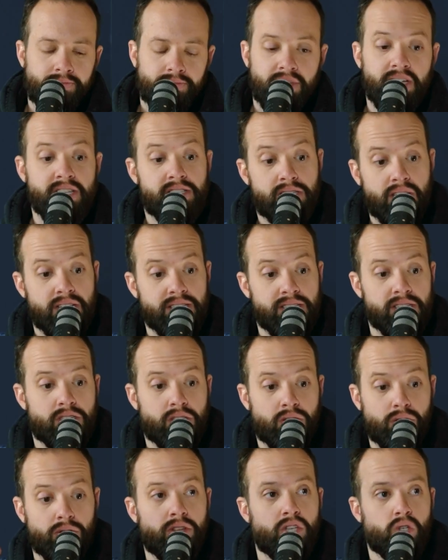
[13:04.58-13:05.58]
This is
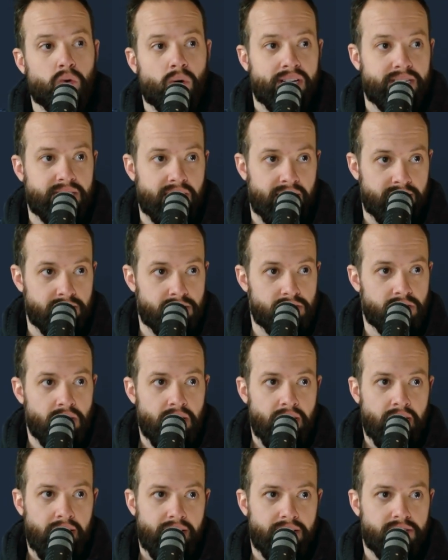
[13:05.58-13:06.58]
through the
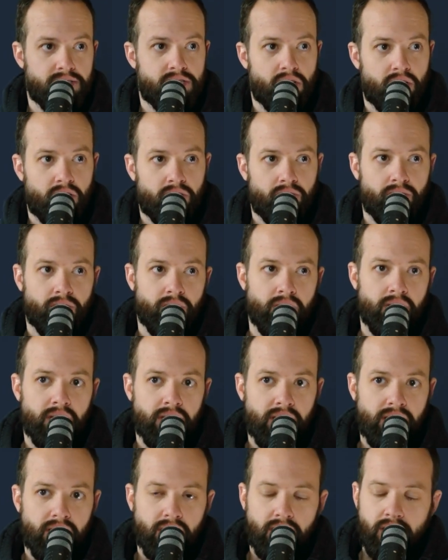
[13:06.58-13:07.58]
2010s, and so
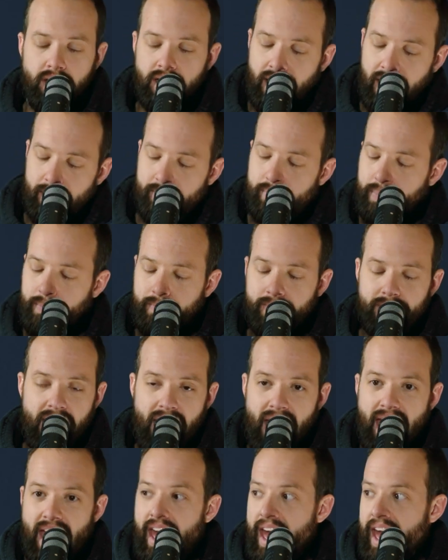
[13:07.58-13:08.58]

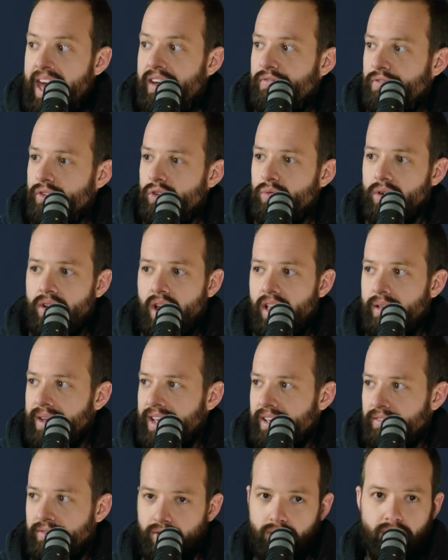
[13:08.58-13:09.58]
Afu. We'll call him
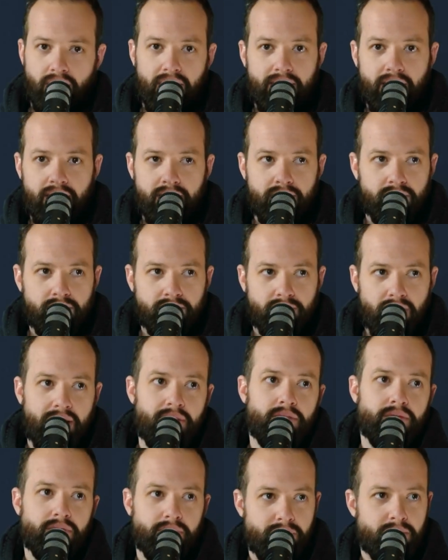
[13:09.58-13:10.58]
Afu. I
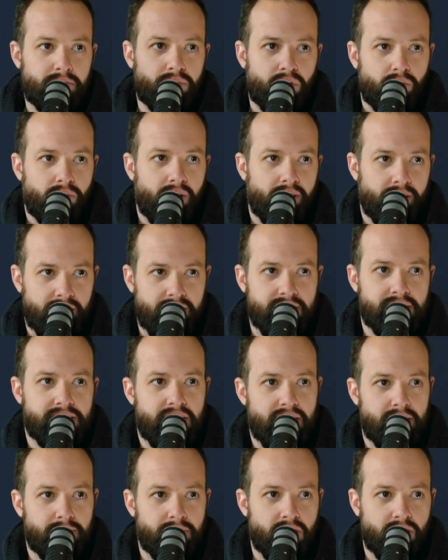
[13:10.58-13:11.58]
don't remember what his
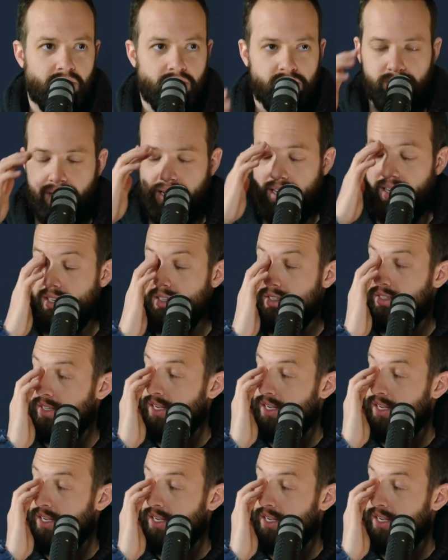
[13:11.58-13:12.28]
name he goes by is.